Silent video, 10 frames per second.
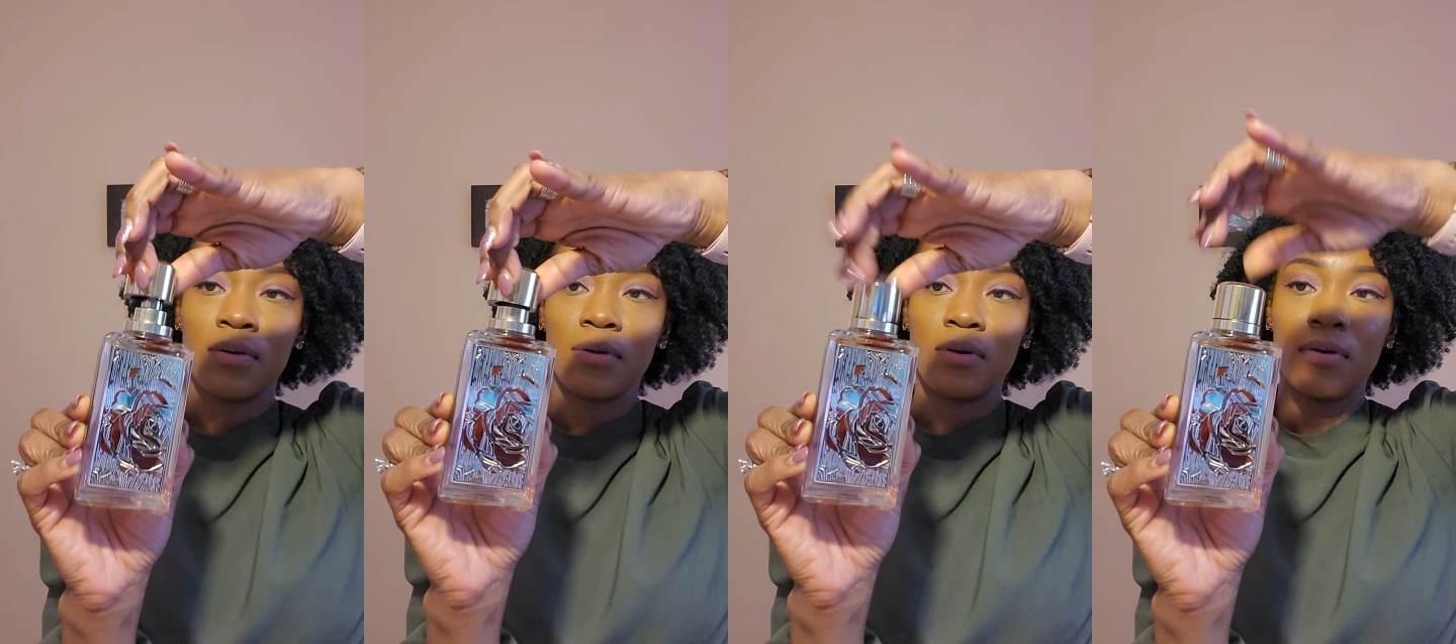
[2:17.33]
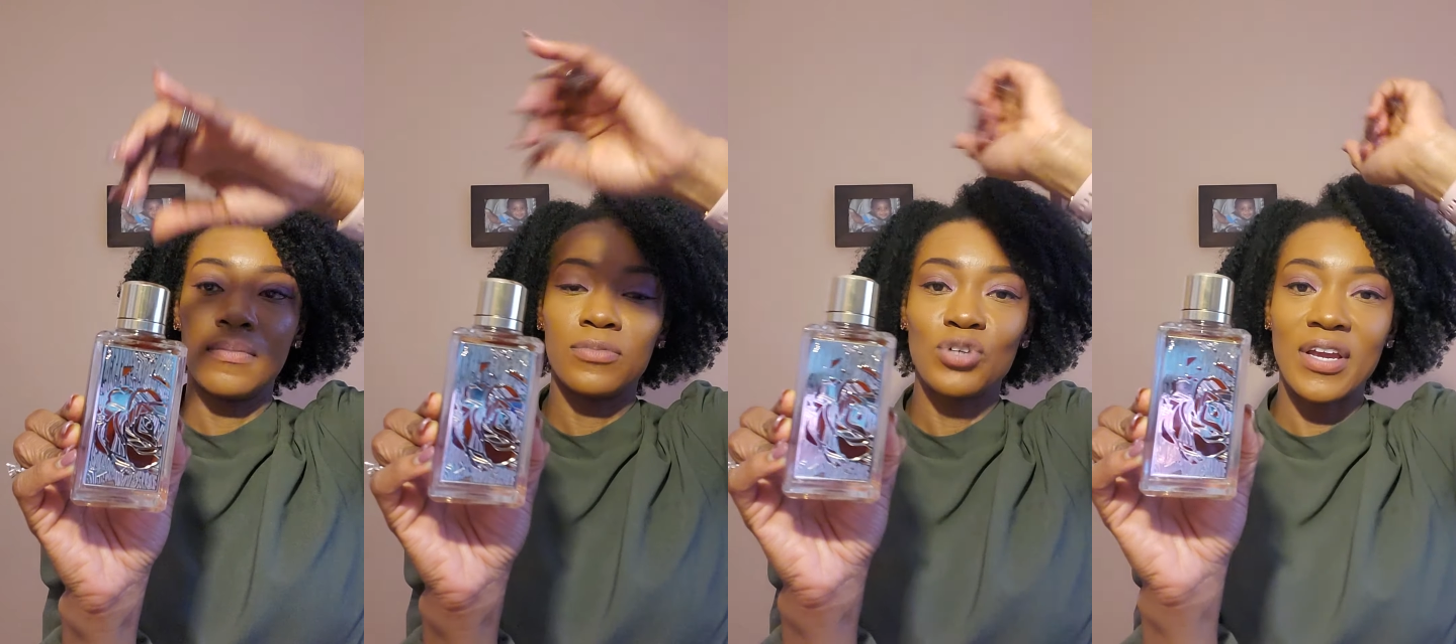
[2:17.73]
Oh,
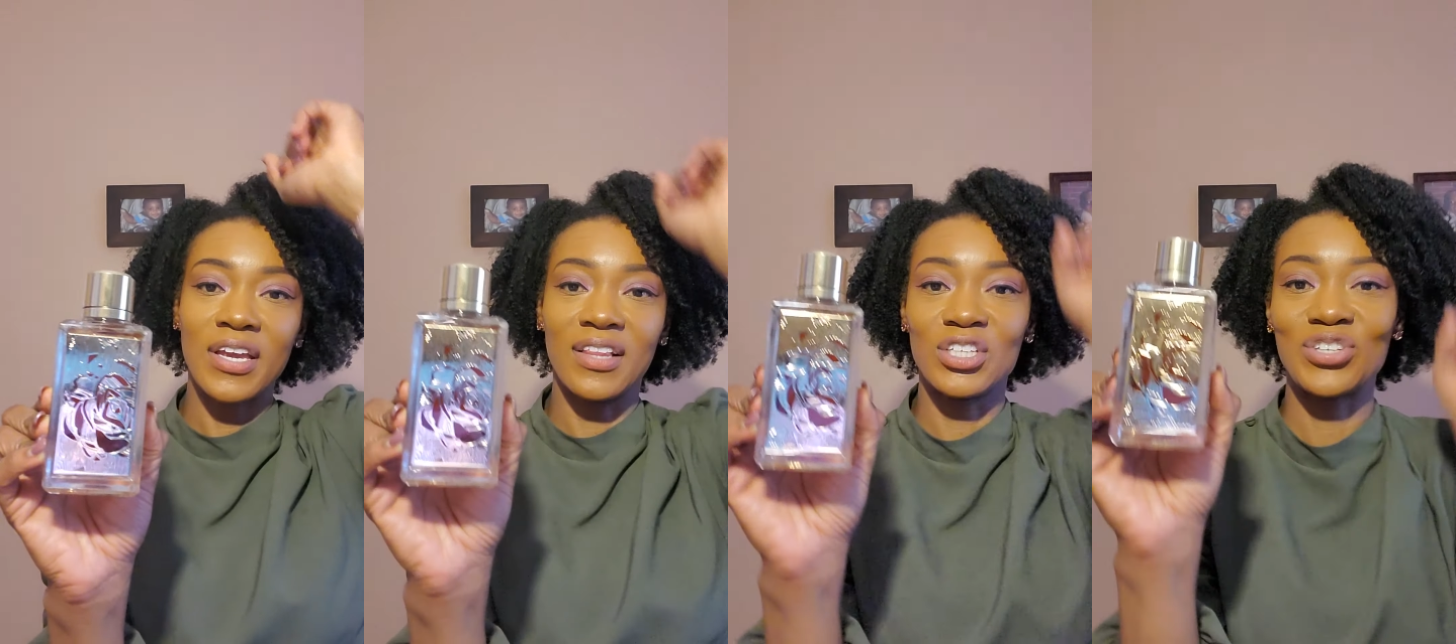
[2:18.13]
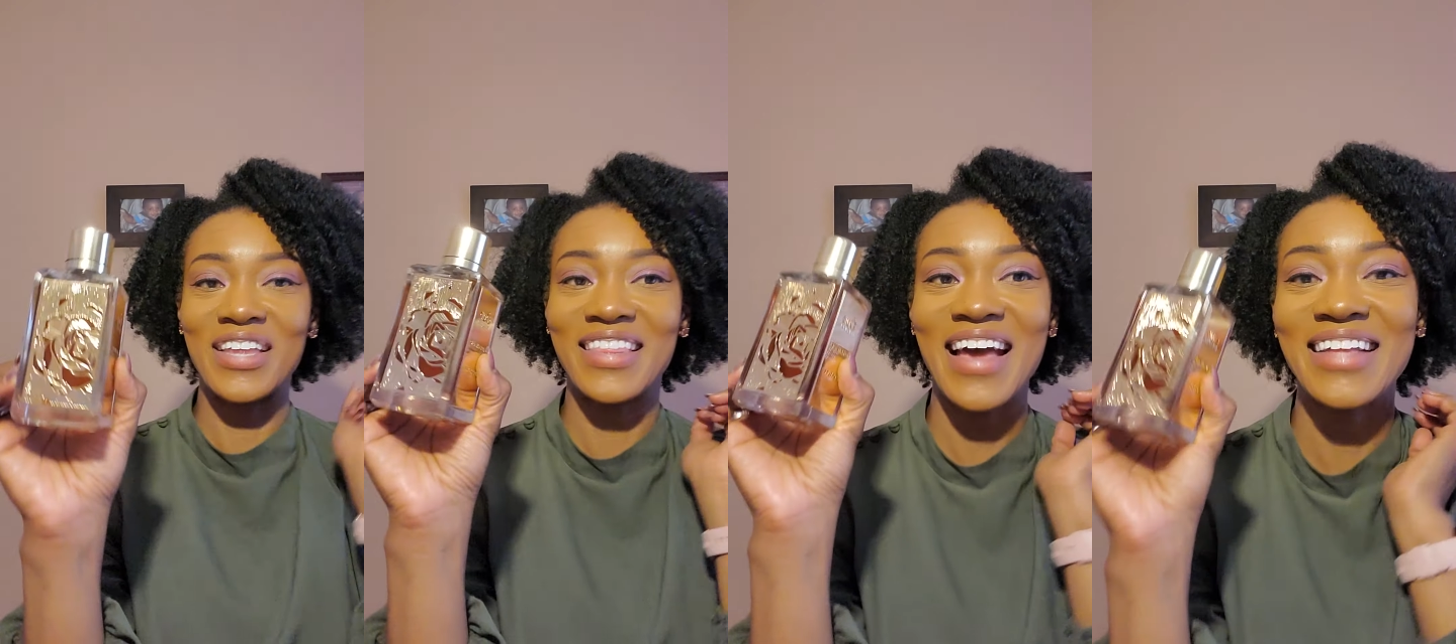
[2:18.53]
trying to
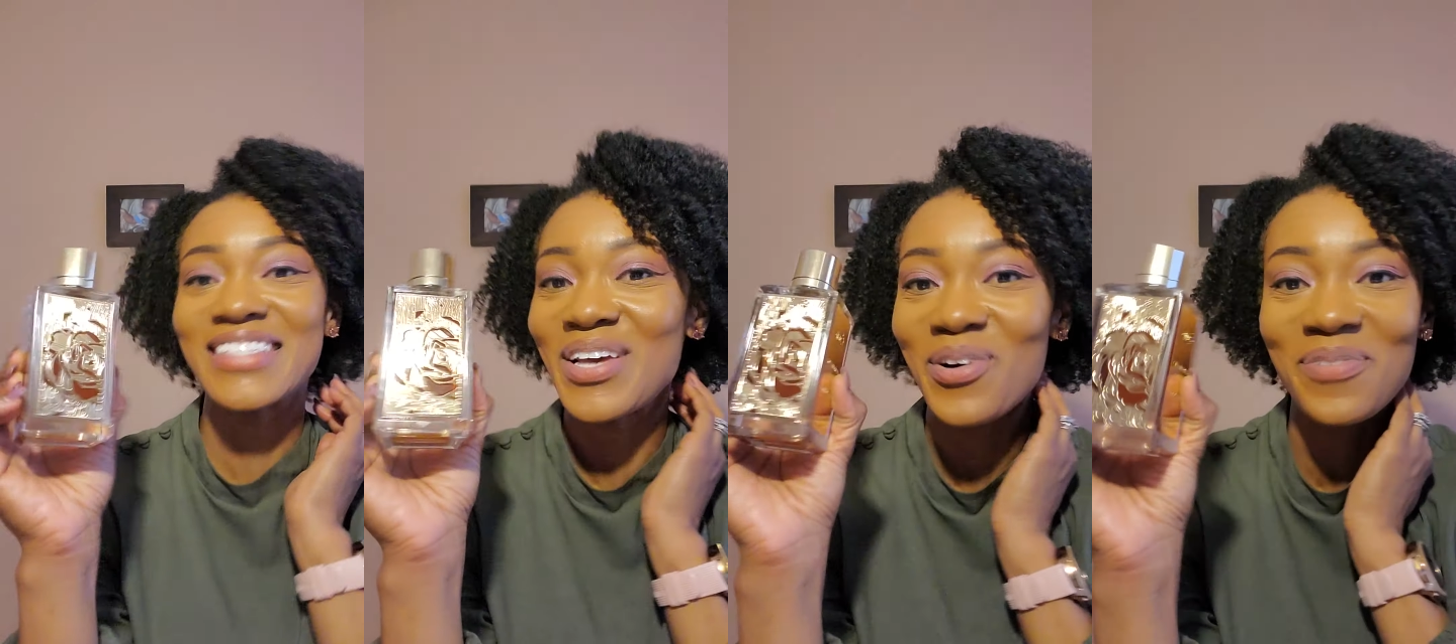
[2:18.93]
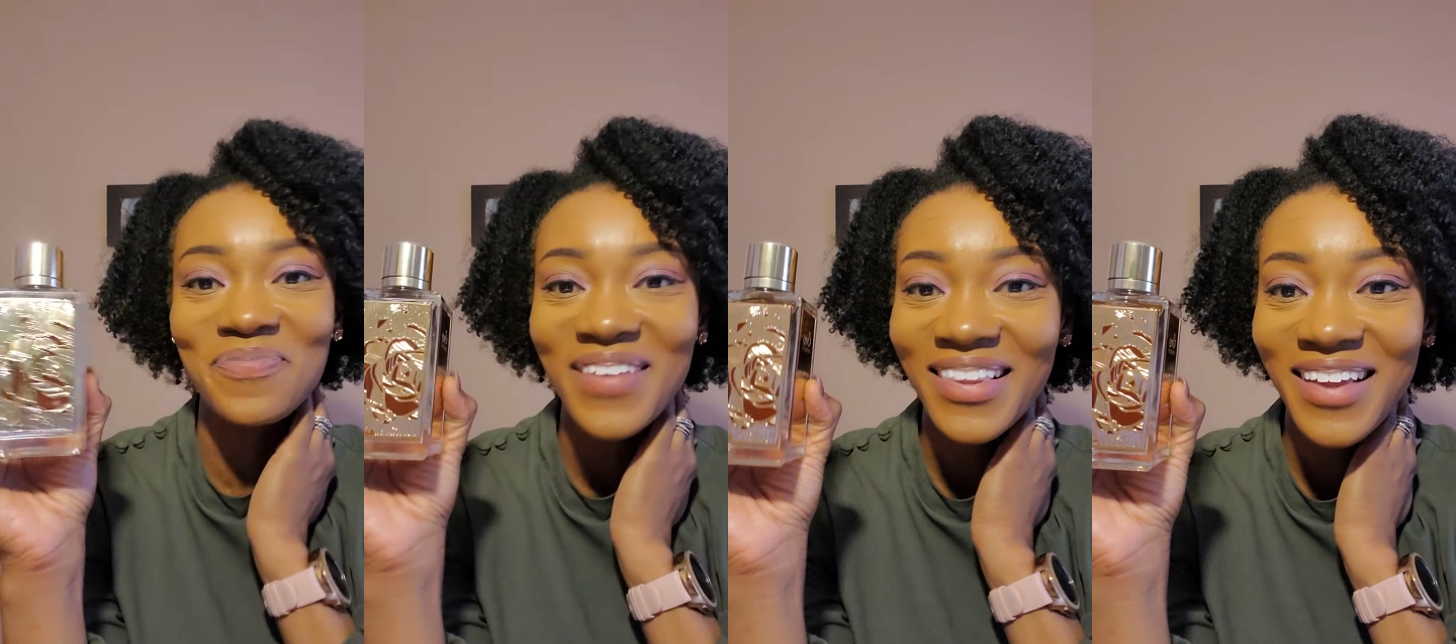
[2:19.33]
illustrate that, so
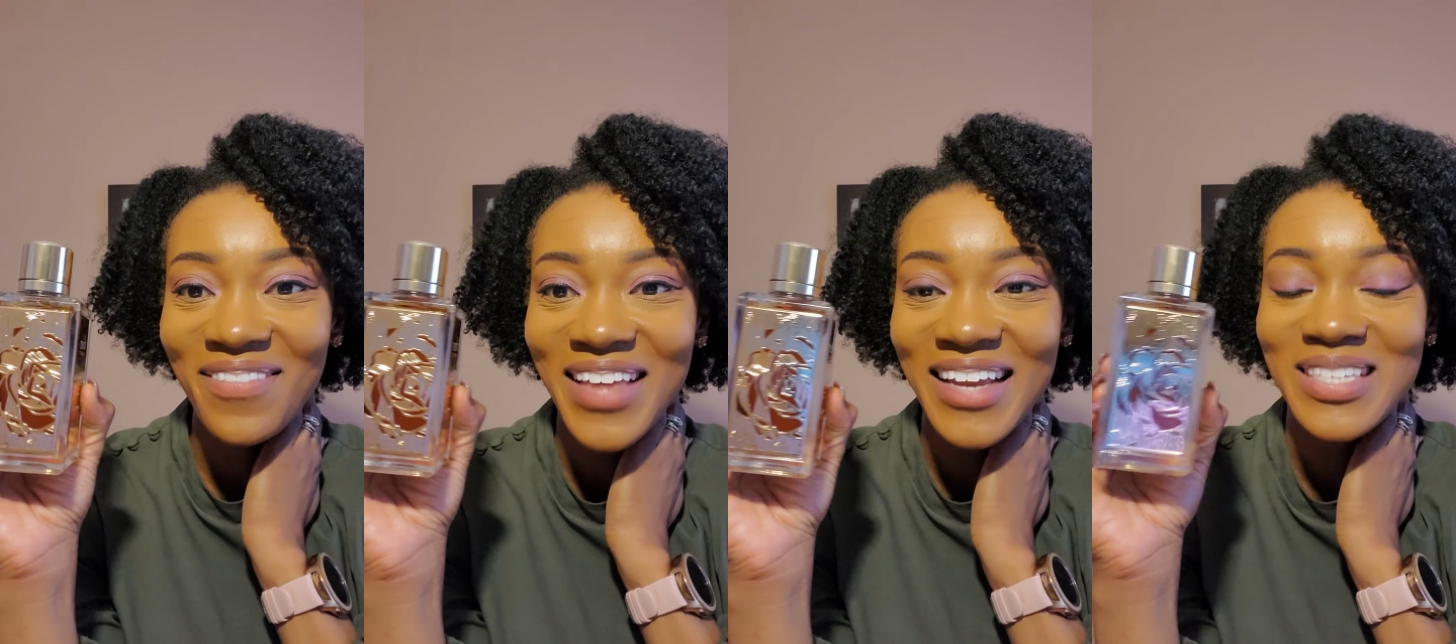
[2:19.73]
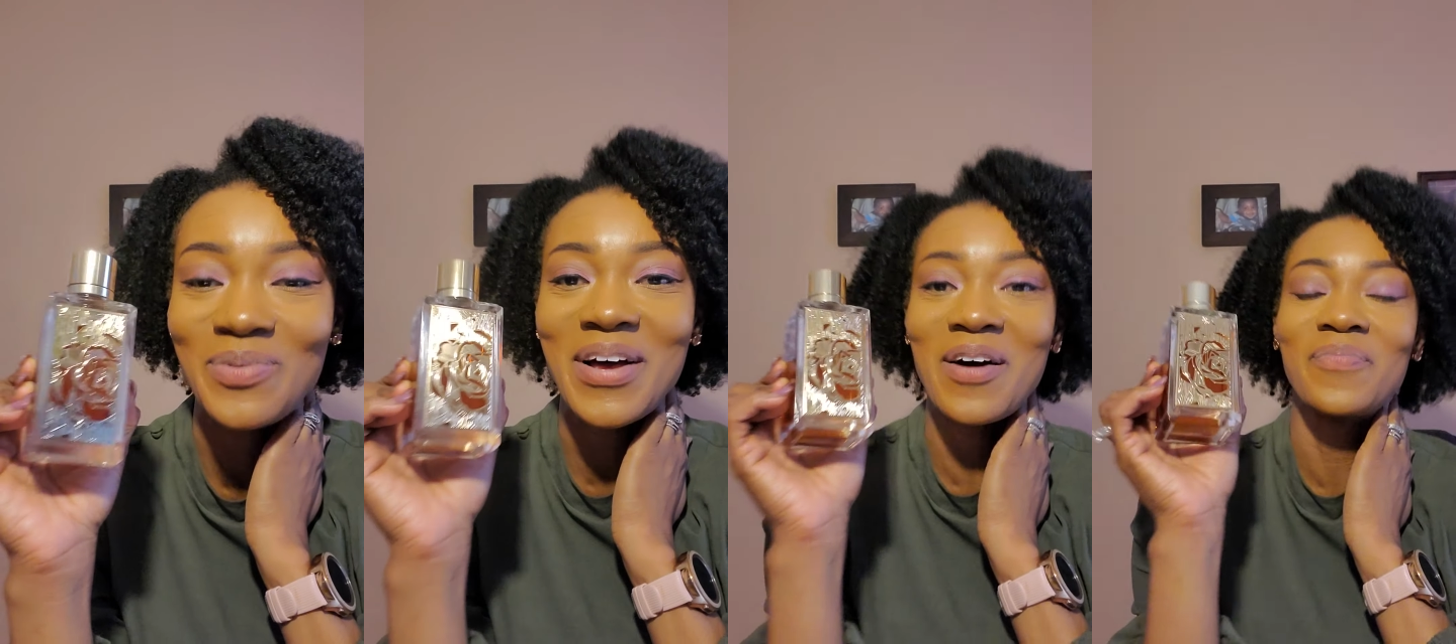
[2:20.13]
love that as
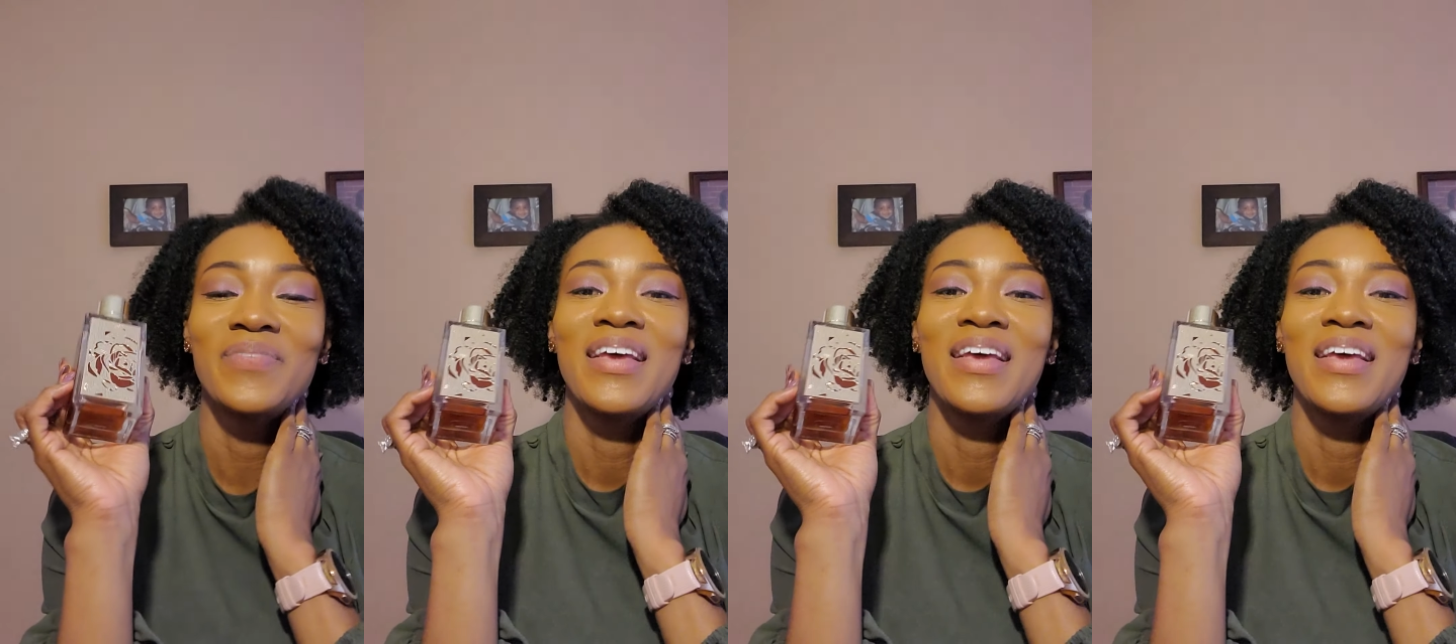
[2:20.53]
well.